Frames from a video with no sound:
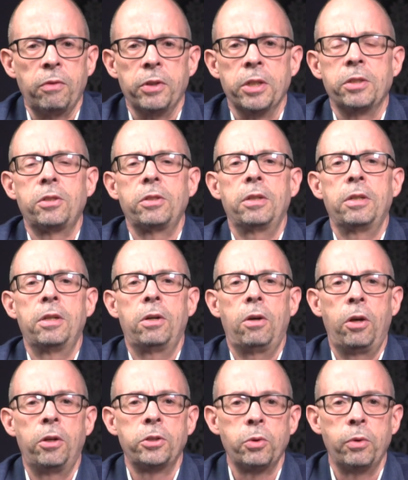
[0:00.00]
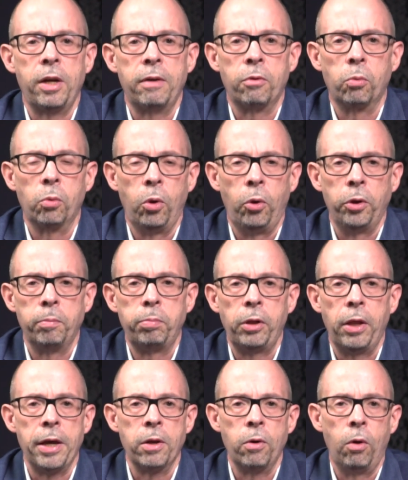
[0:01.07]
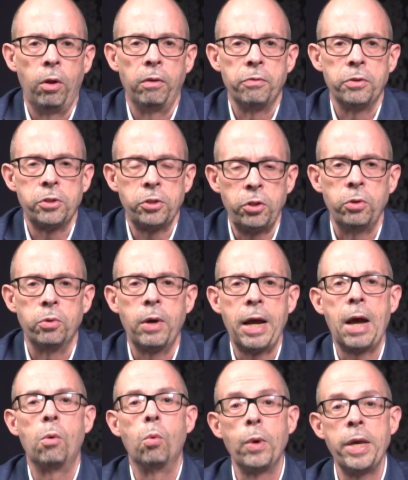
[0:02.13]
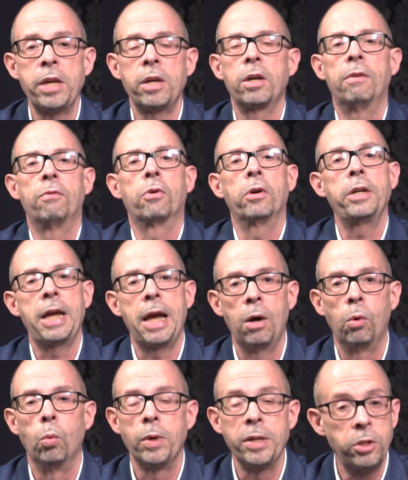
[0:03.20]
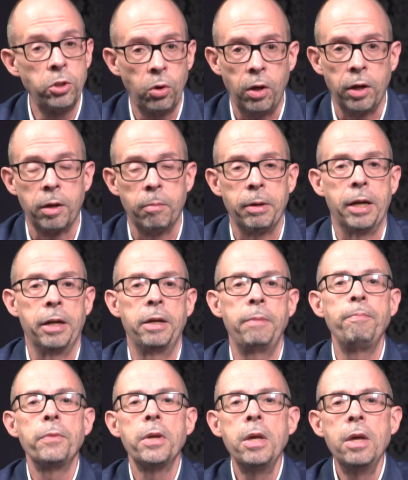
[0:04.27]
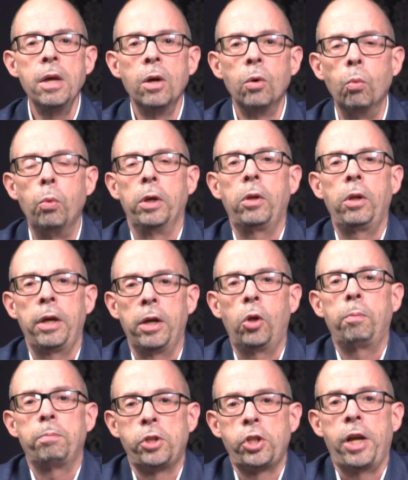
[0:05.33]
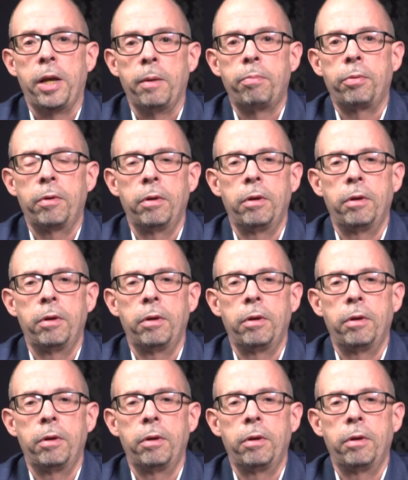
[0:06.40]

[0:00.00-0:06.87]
of us also have a role to play in all of this, too. How we cover it, how we talk about it, will help shape